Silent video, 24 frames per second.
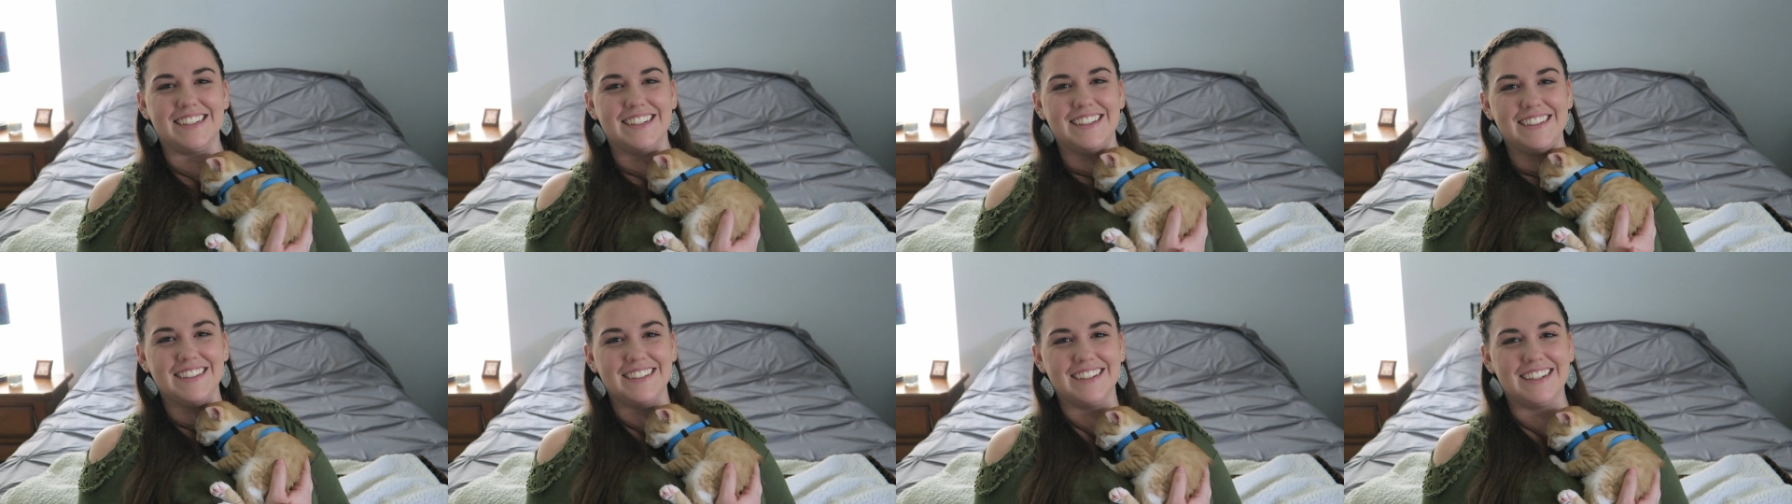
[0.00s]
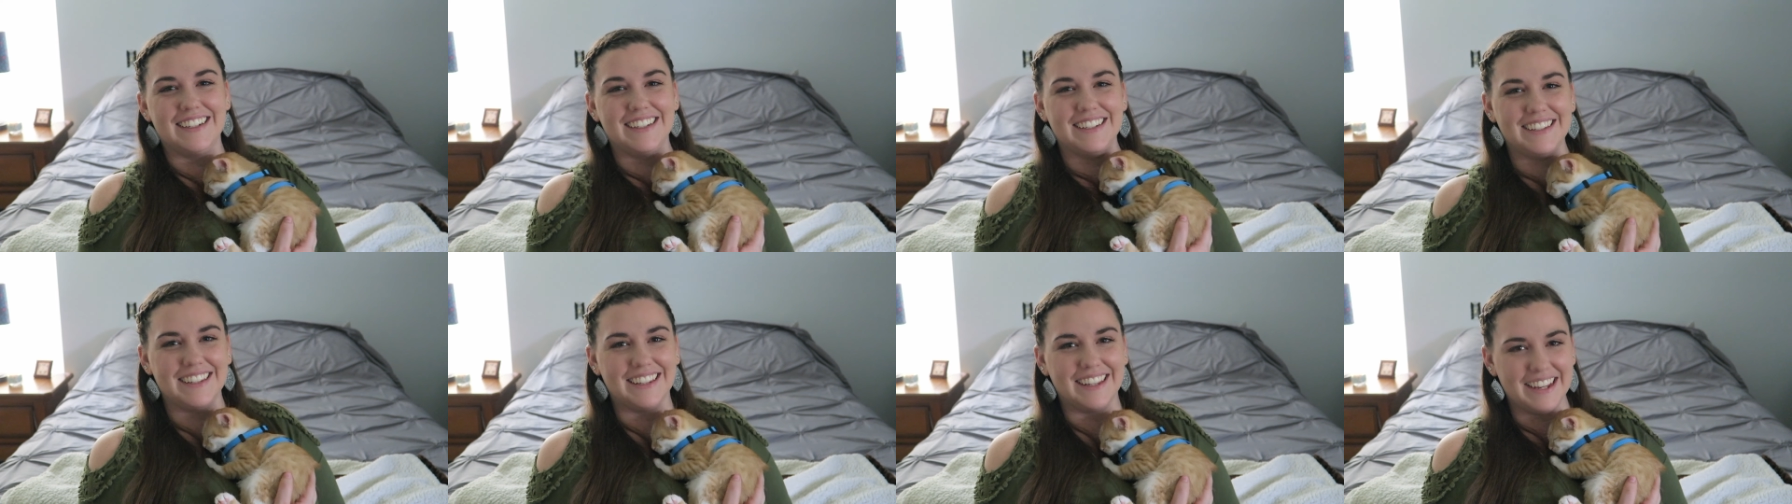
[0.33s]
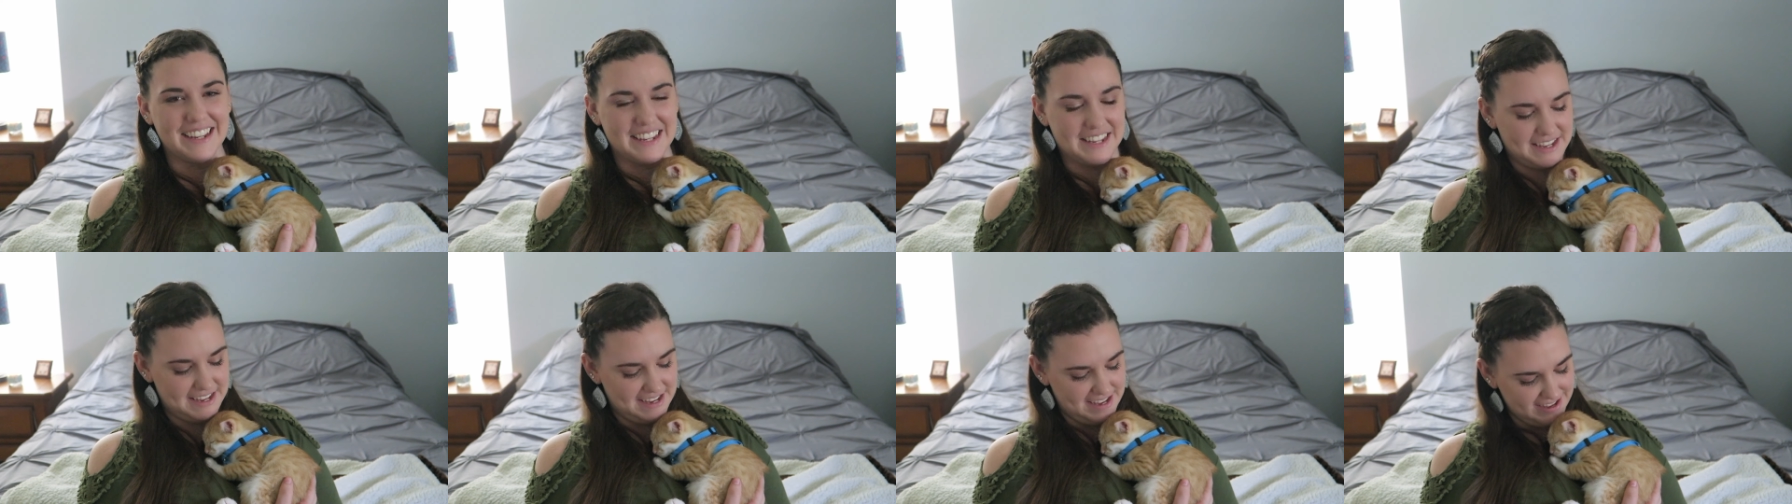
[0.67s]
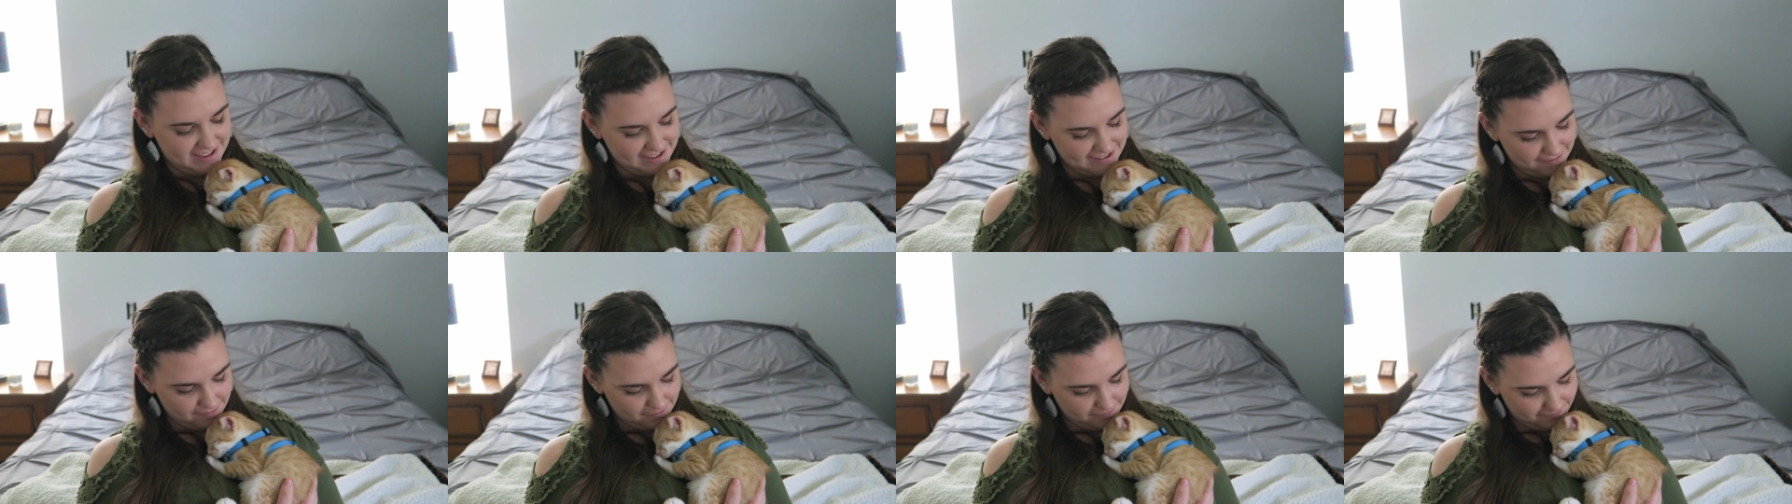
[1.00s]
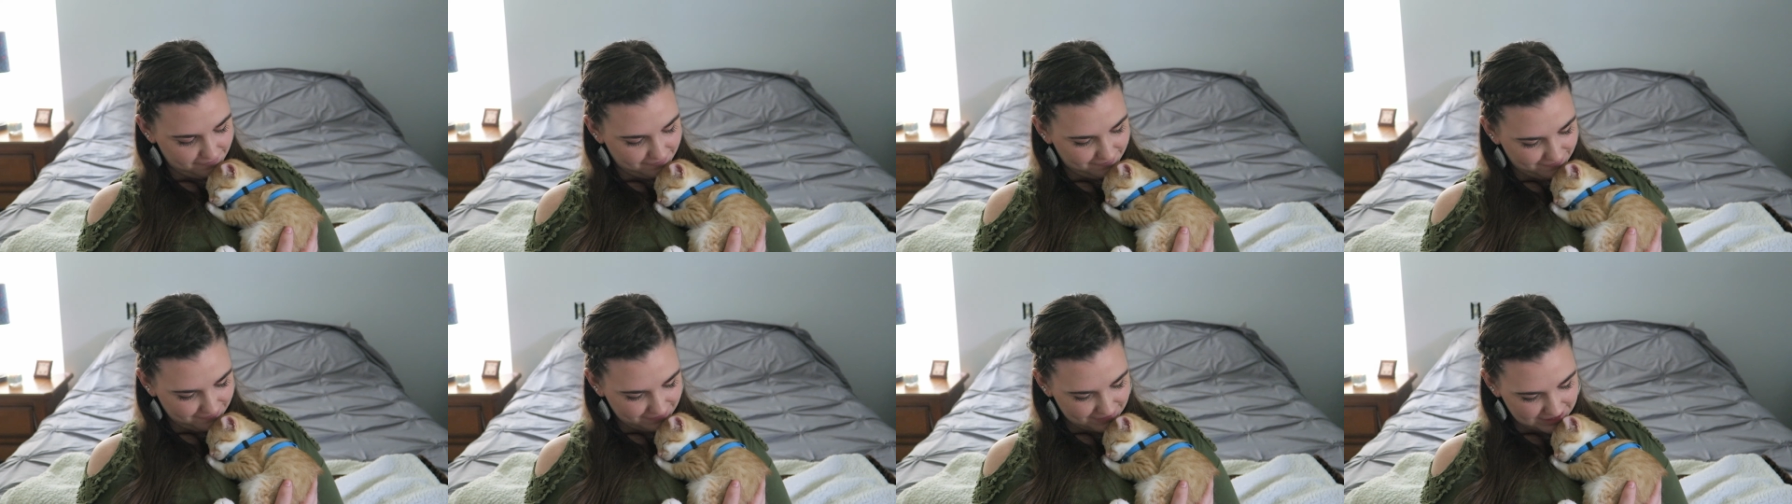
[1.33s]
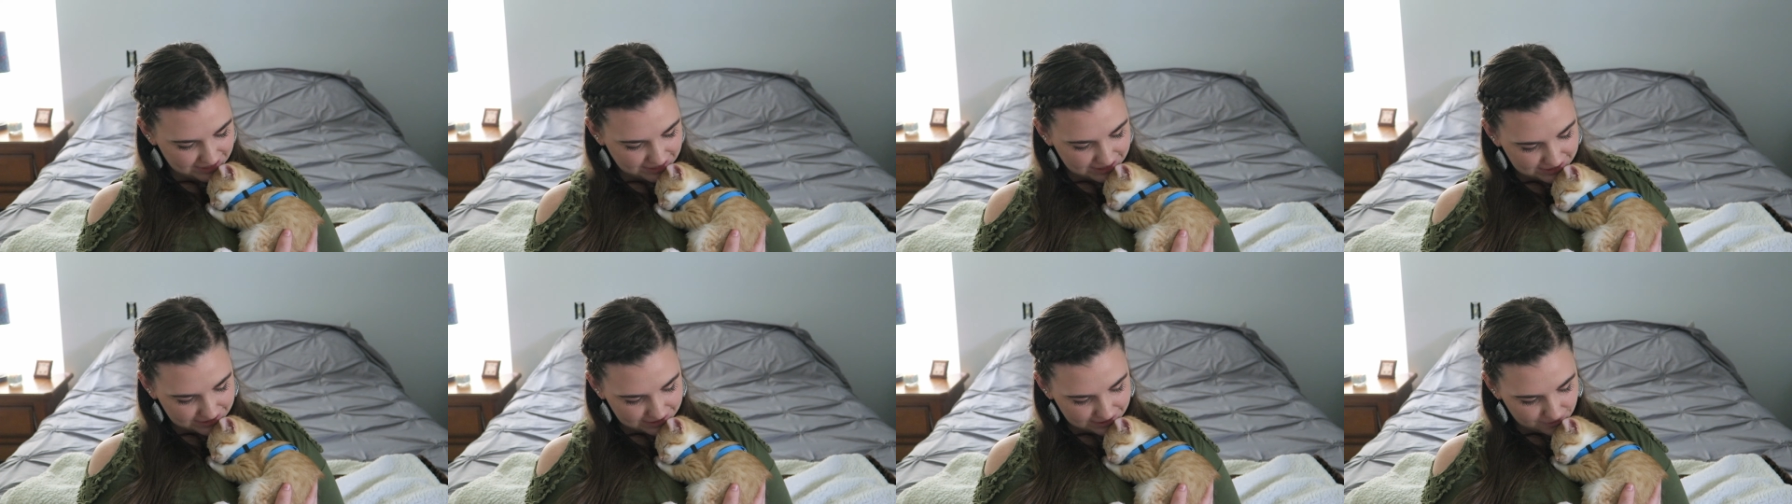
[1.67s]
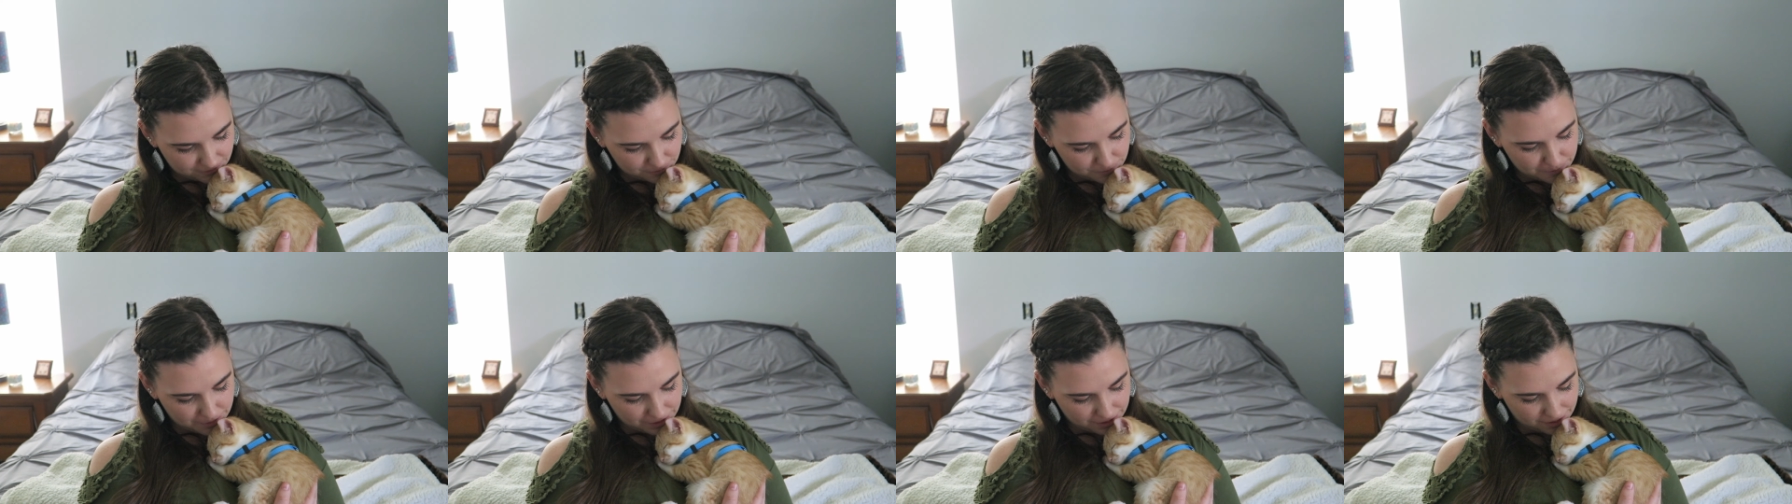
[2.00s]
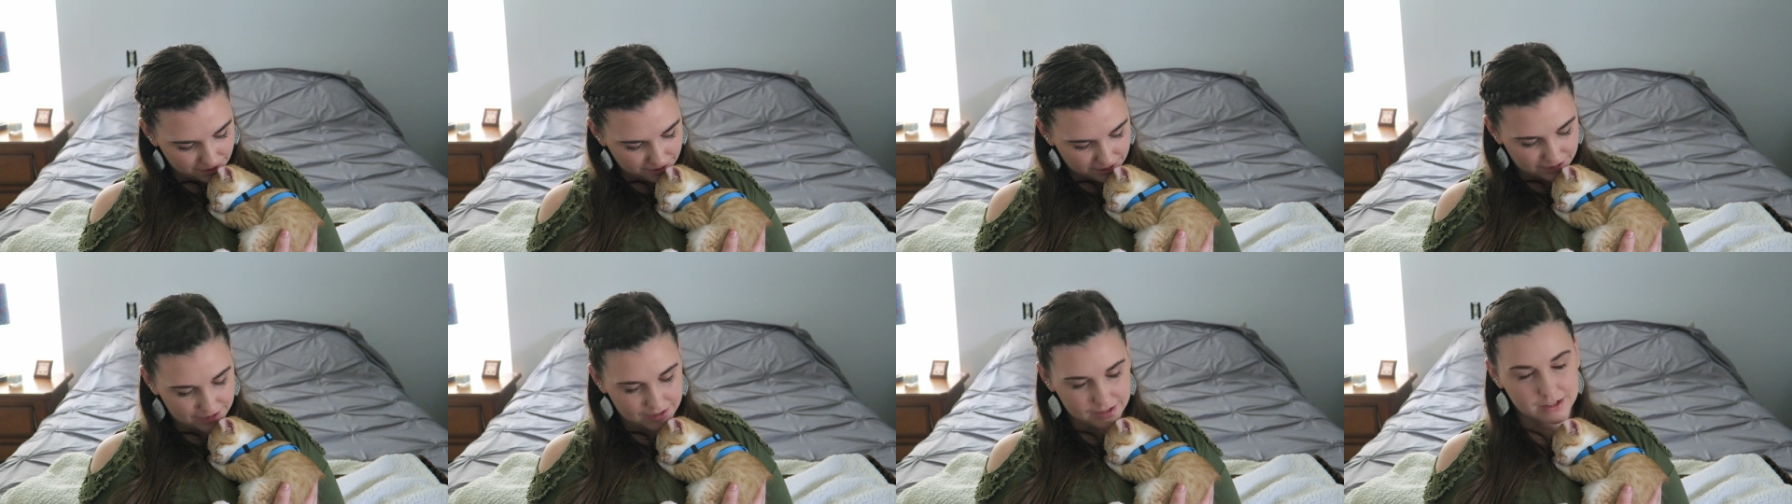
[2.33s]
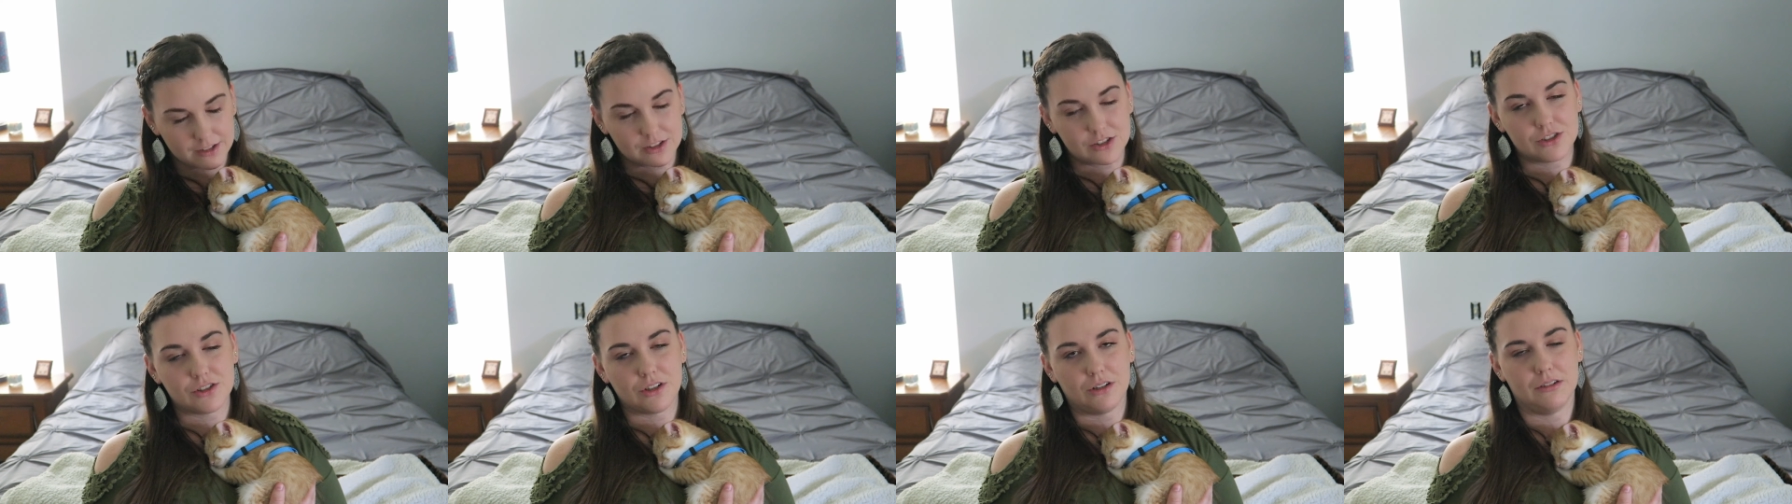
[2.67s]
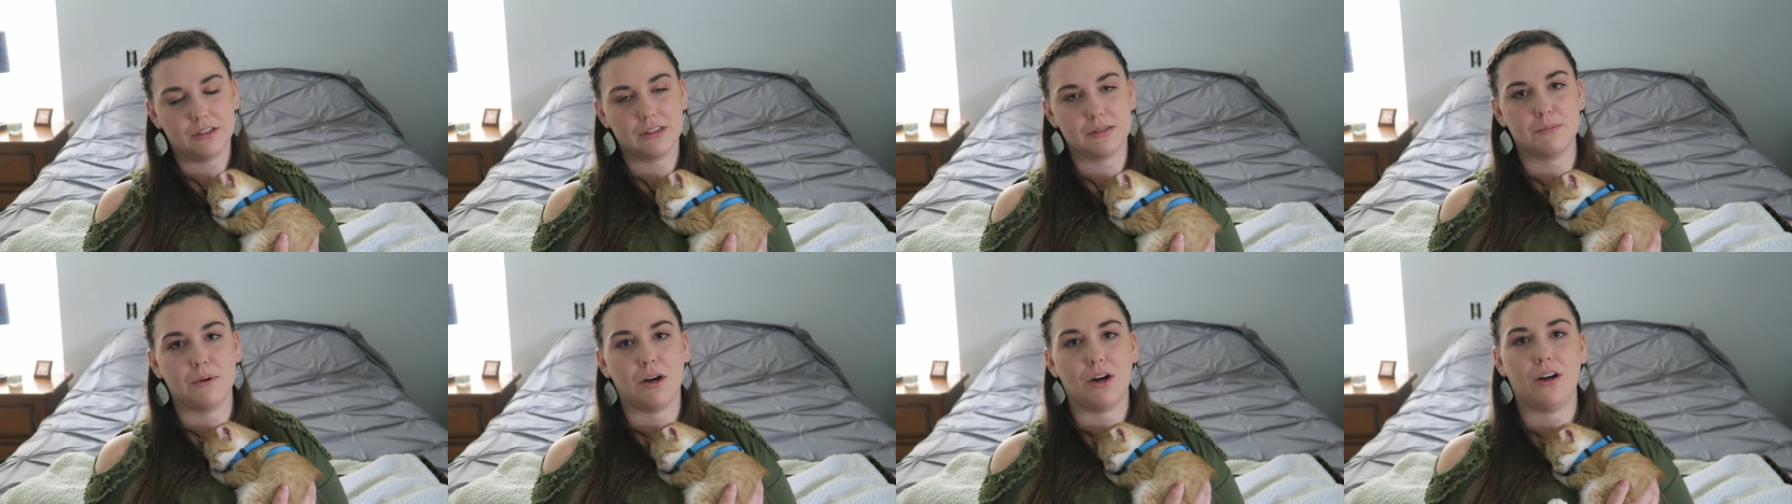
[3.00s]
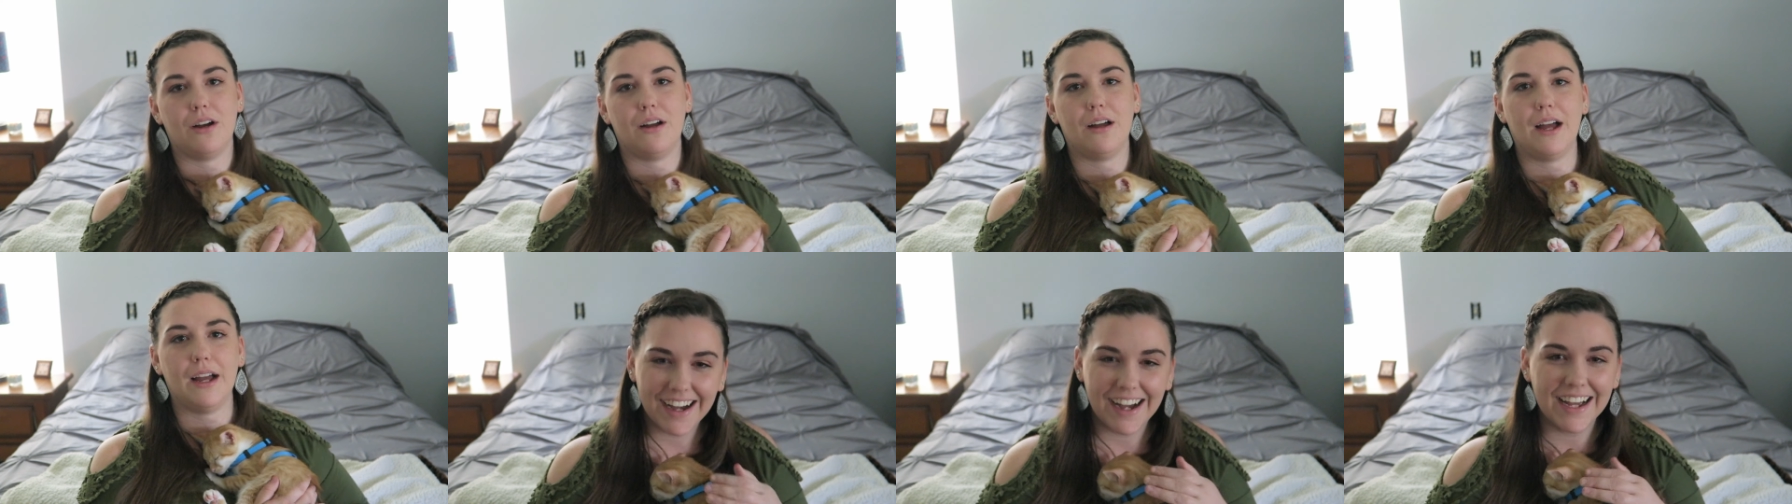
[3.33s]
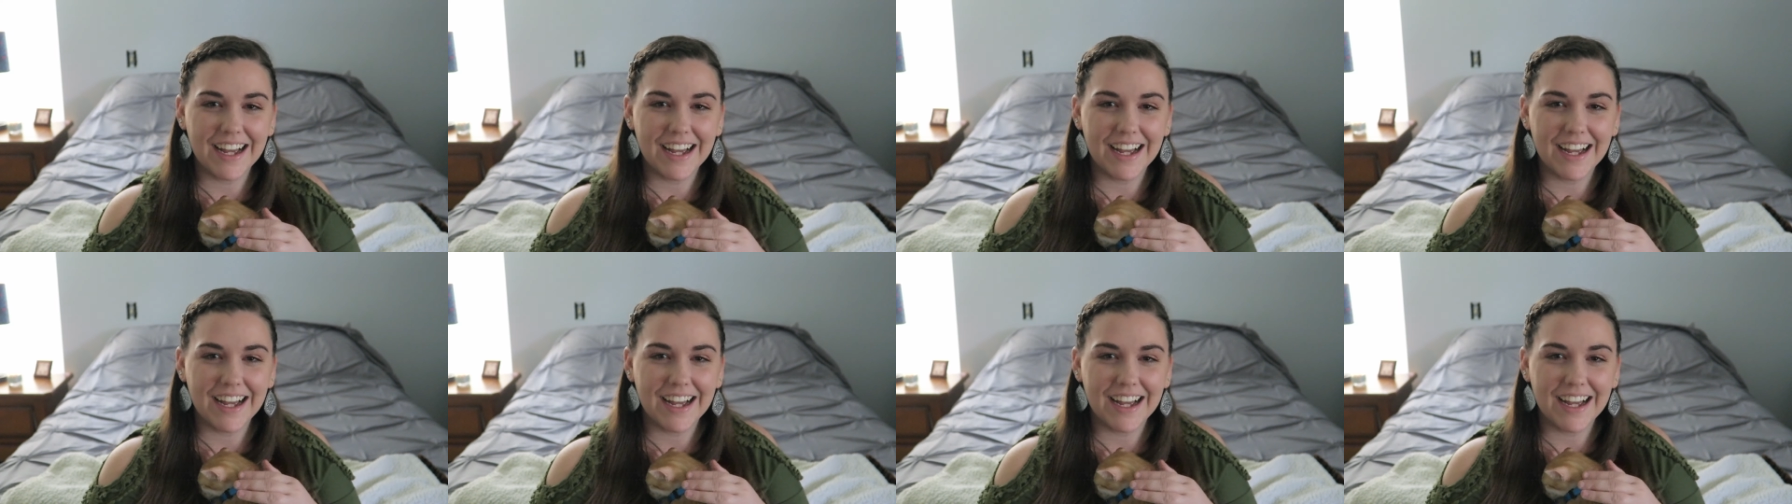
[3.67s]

could look at like his little body. He is so small.